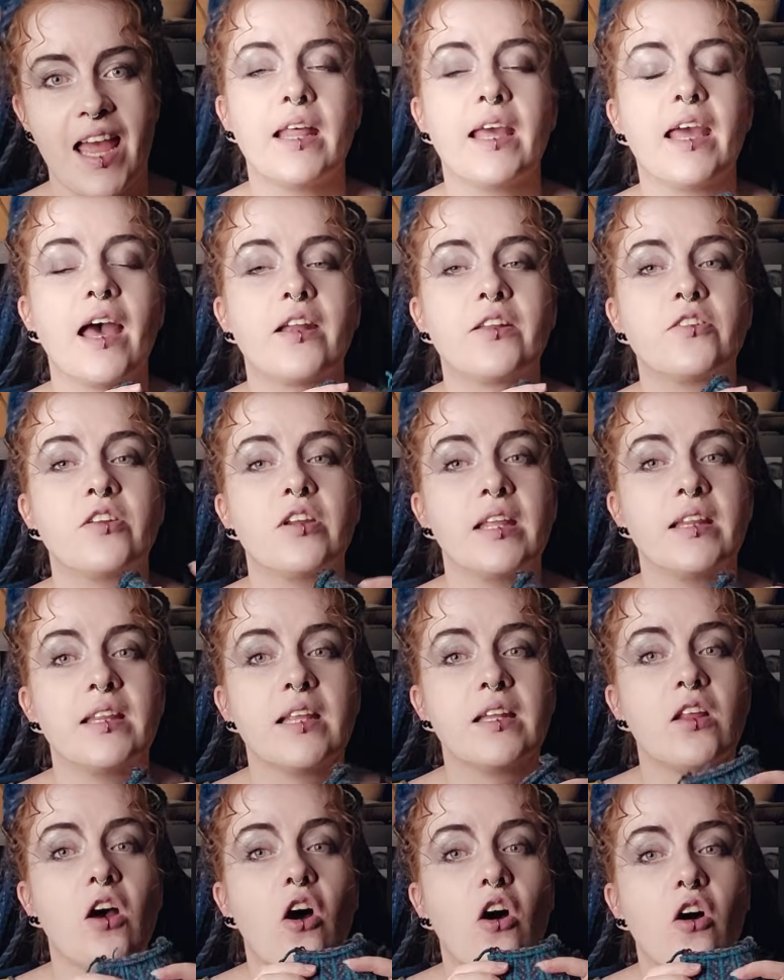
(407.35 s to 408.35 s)
They are
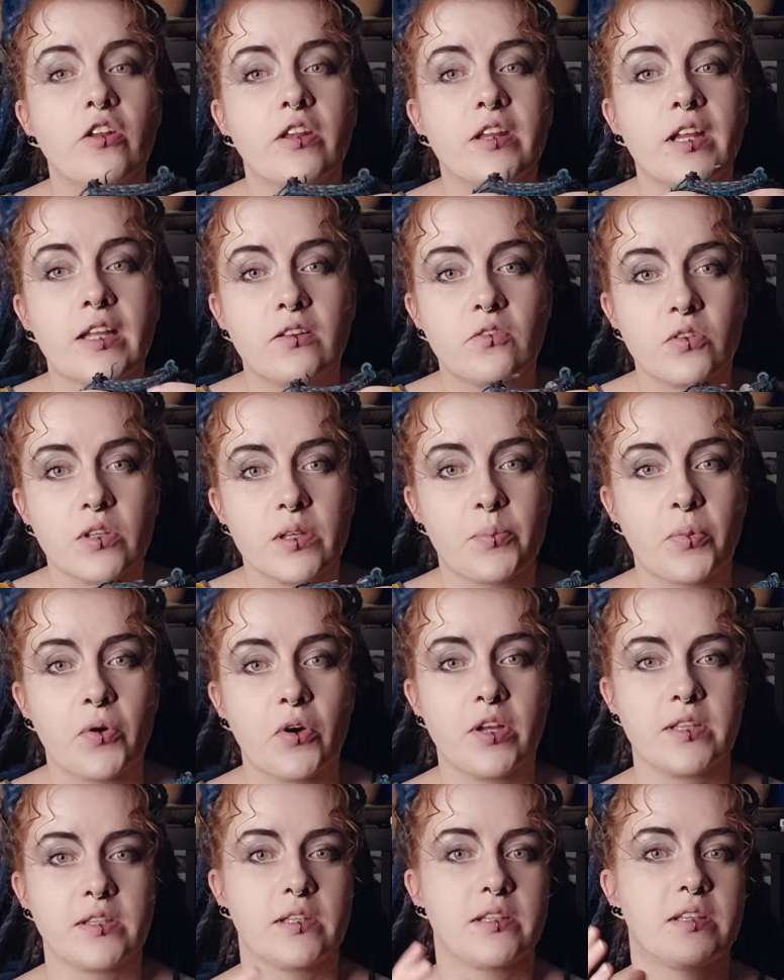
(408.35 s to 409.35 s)
treated only to the
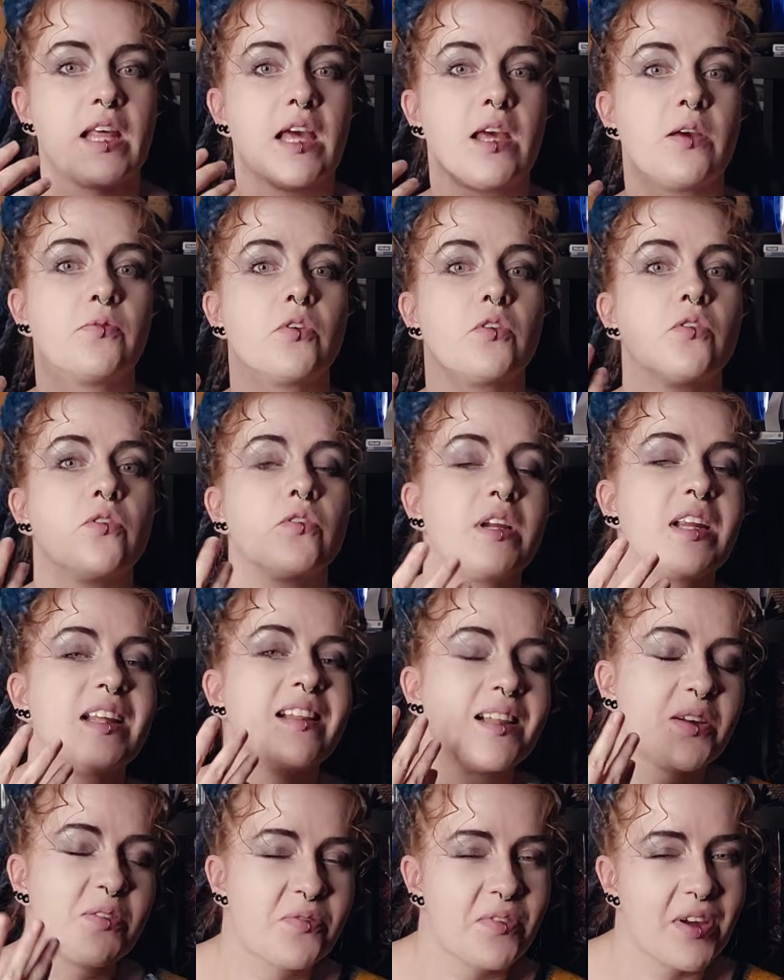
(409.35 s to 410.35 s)
point that they wouldn't
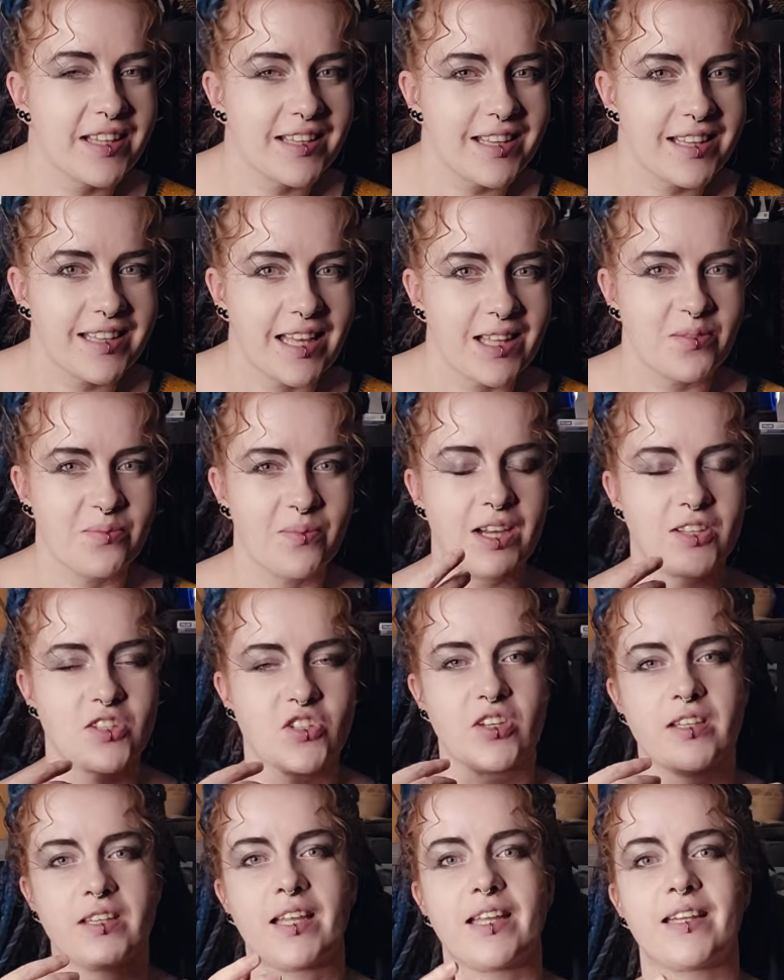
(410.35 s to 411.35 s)
really felt that
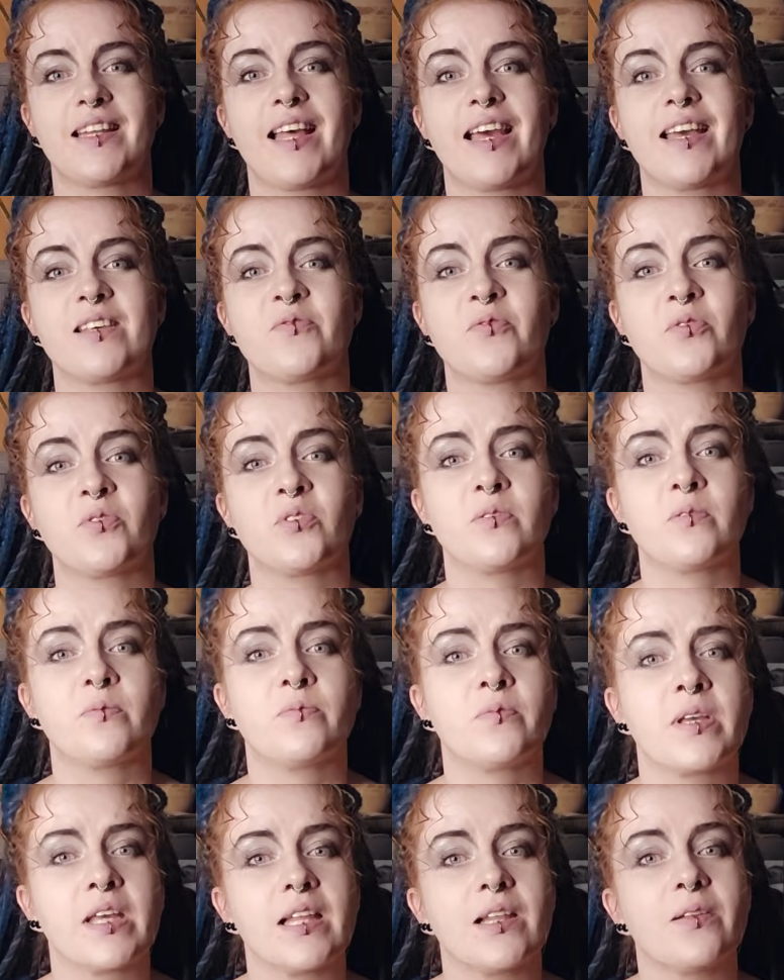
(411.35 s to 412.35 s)
much and that they
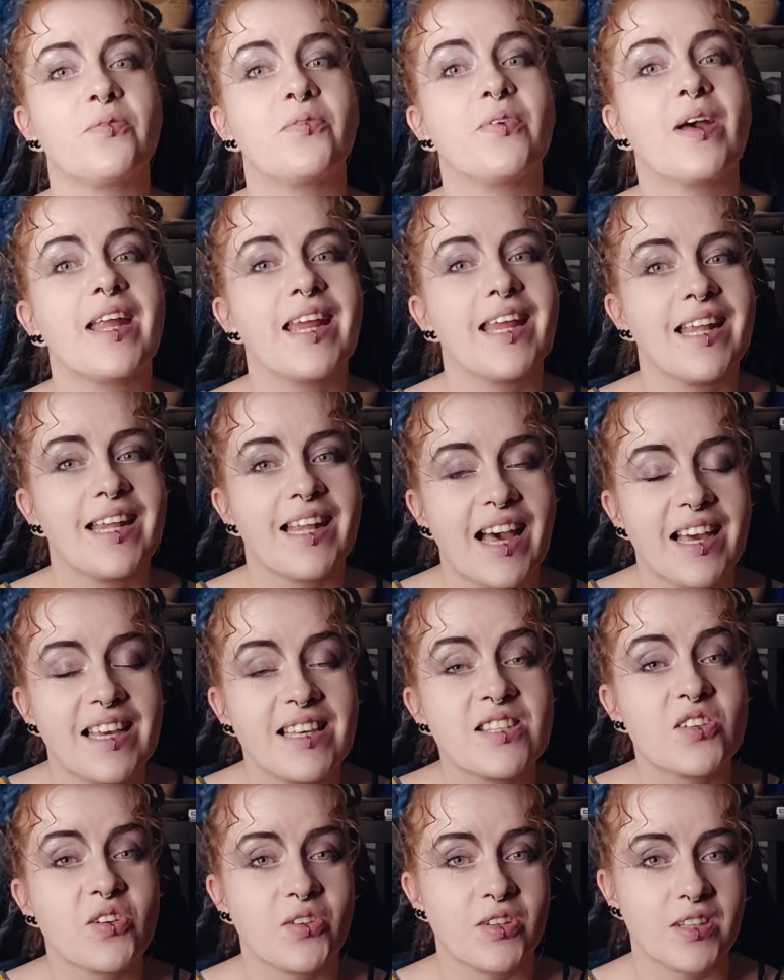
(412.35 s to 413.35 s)
would feel very
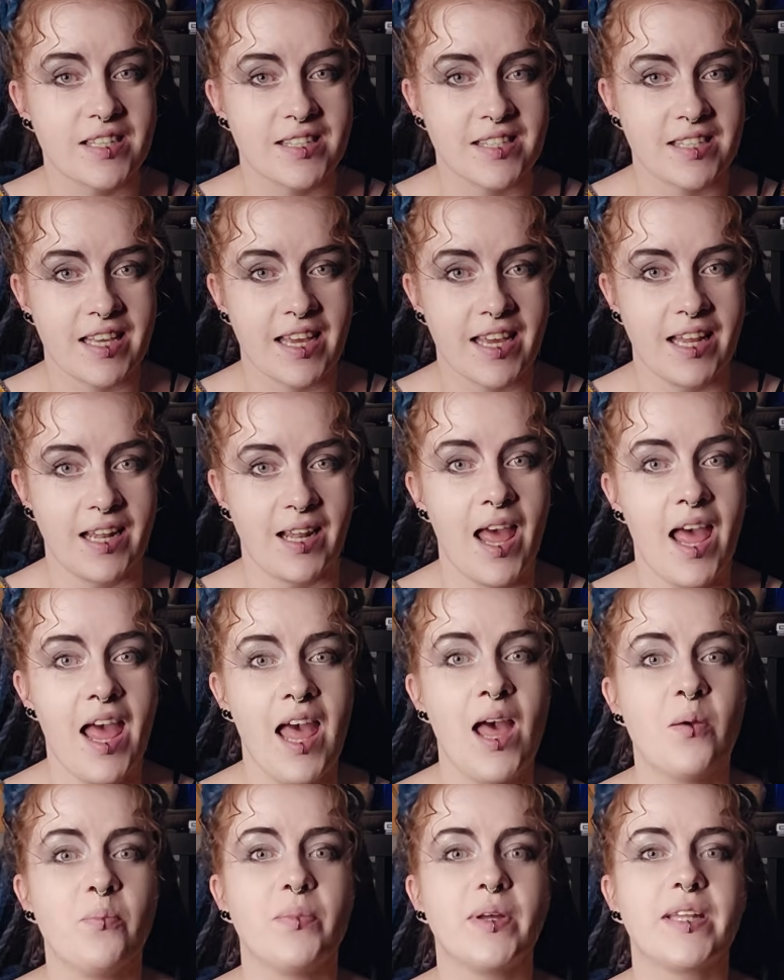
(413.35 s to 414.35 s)
nice on the skin,
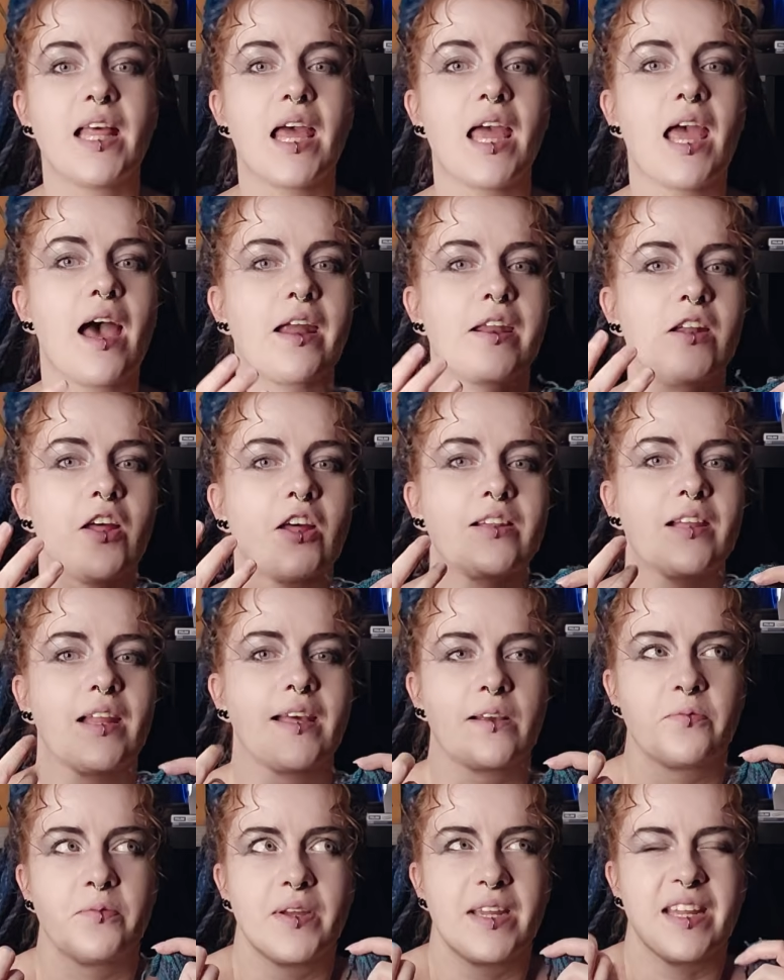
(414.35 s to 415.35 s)
but they are not
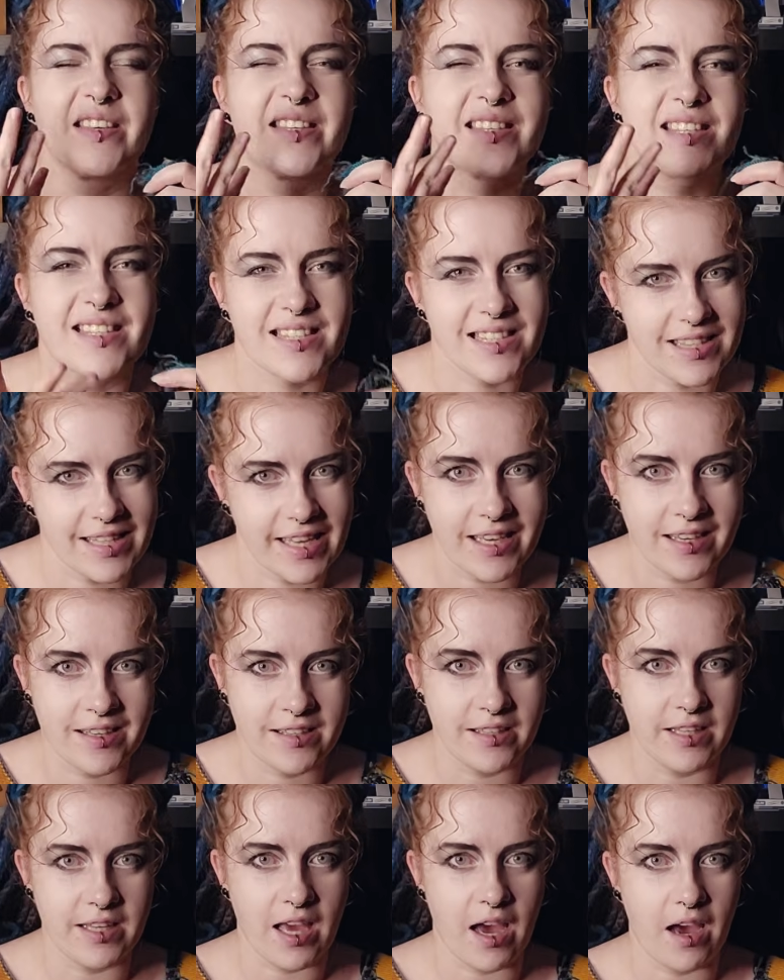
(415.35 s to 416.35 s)
like very slick
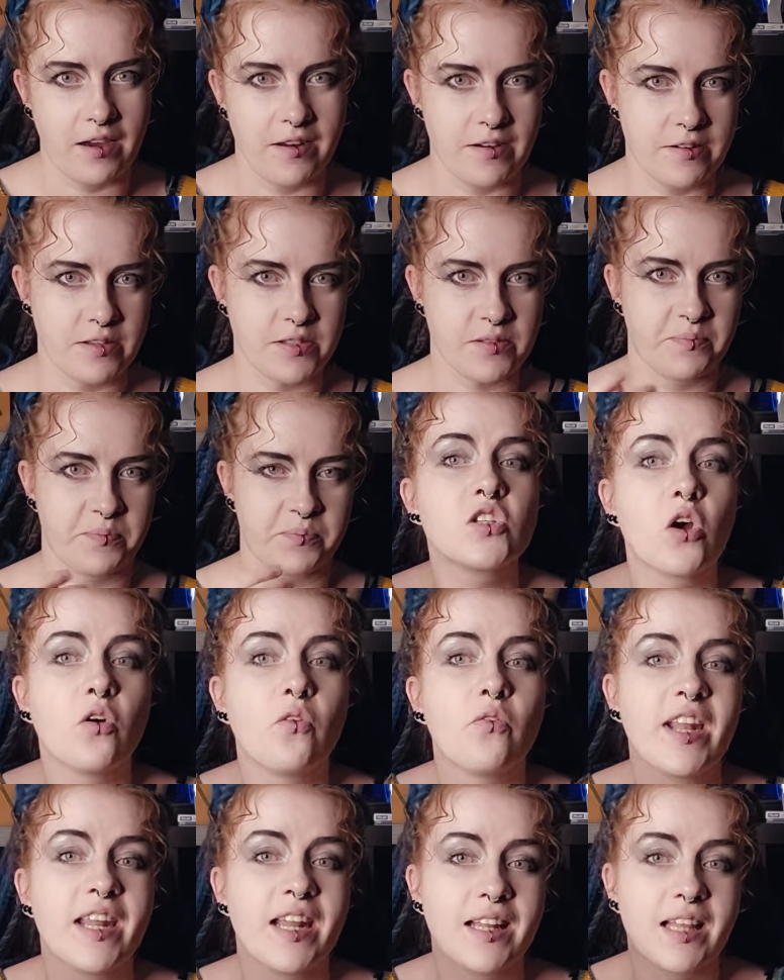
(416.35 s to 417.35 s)
yarns.
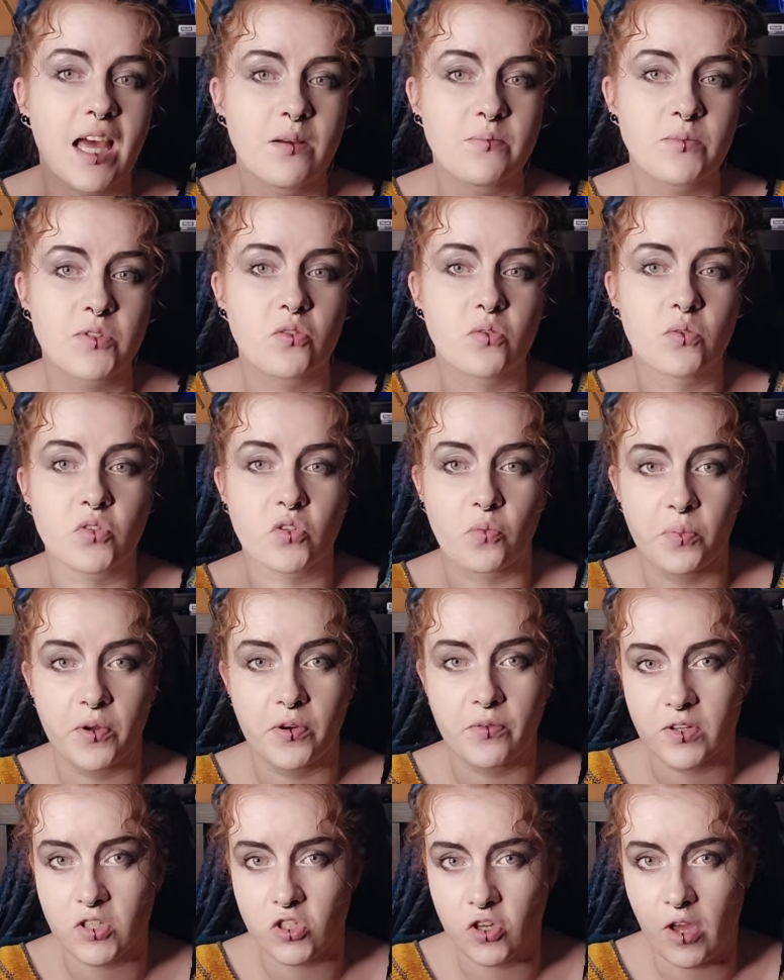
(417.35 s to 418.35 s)
So when it comes to
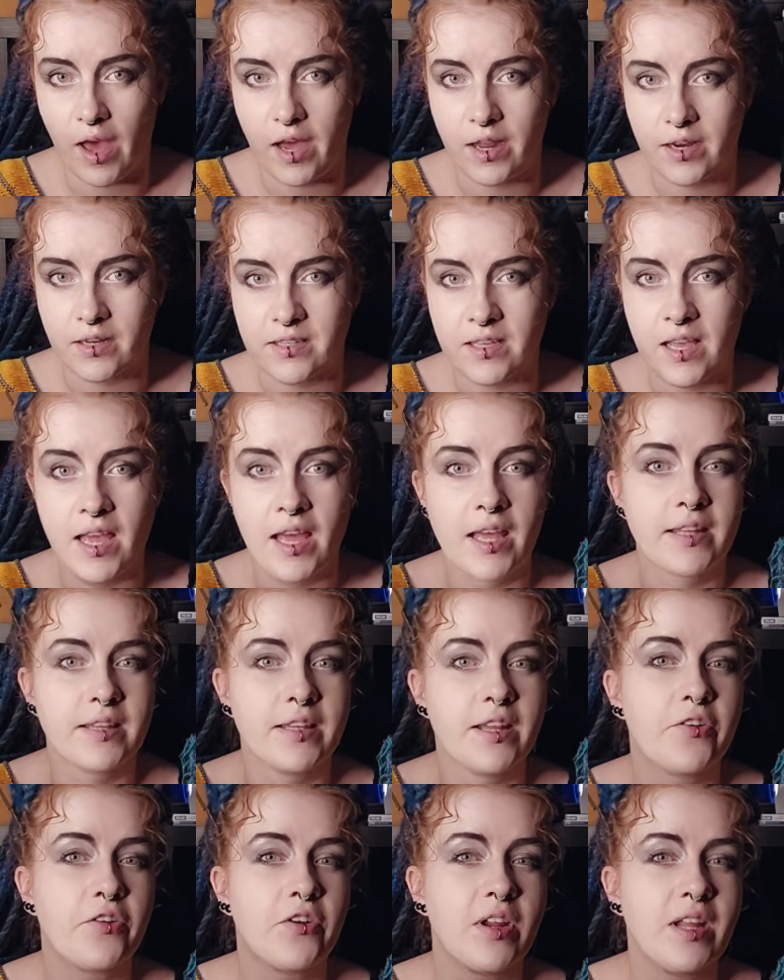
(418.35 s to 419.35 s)
superwash yarns,
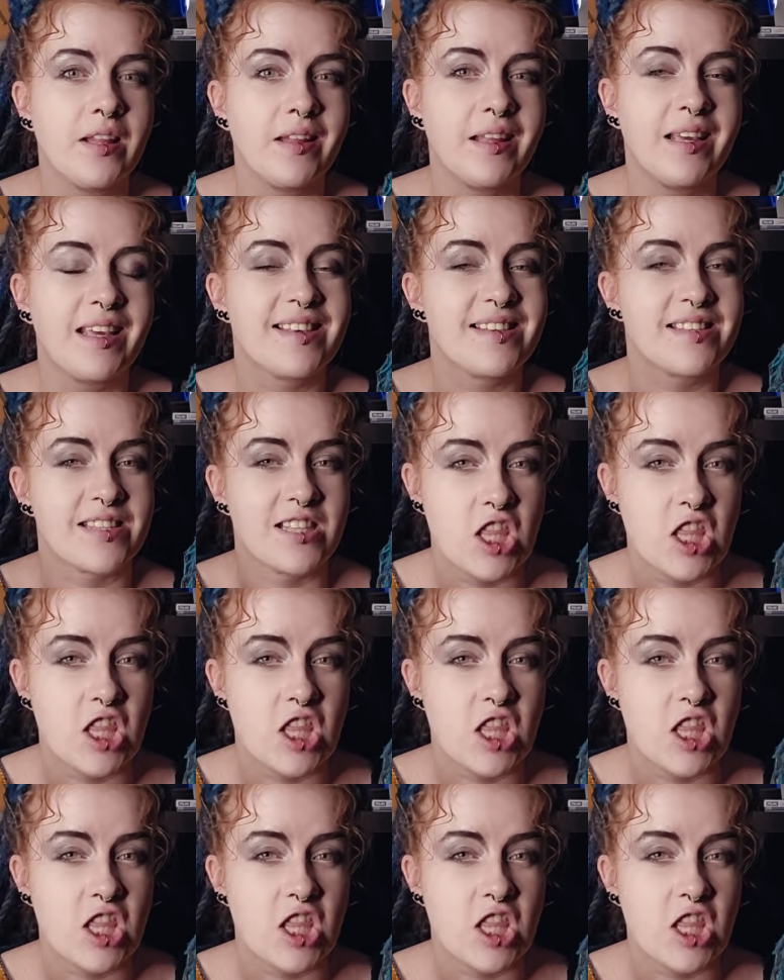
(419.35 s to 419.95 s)
there really is